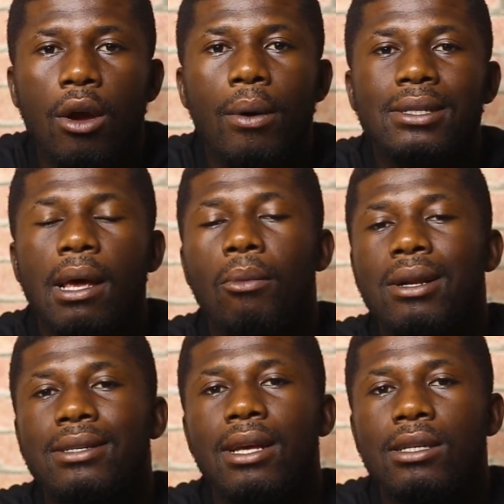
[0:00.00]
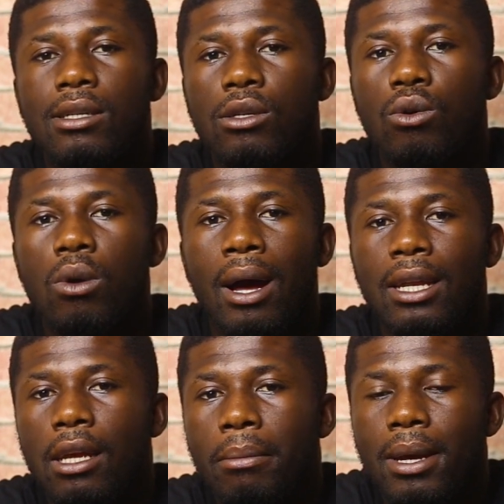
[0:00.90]
When someone sends you
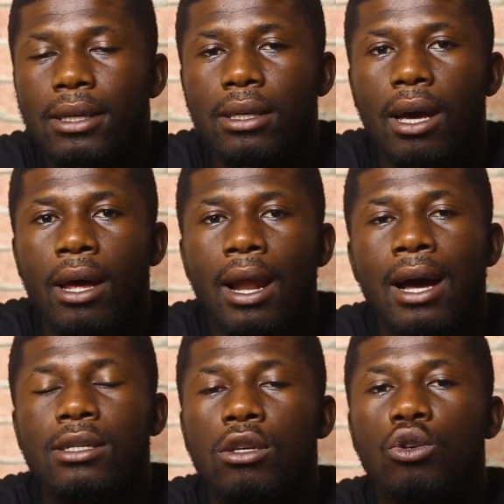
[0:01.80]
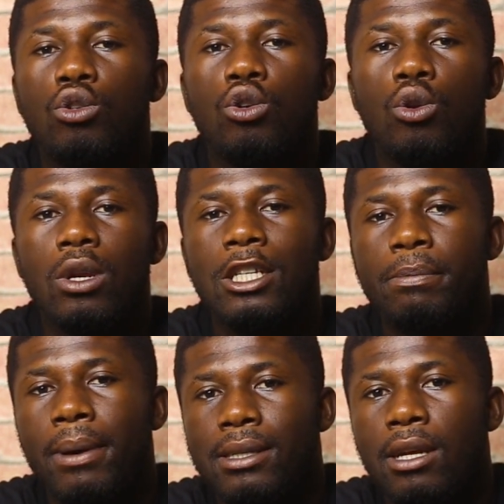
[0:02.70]
an image and asking you, do you know this
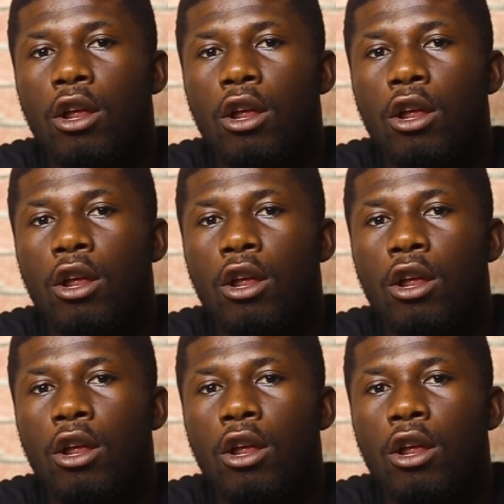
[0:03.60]
person,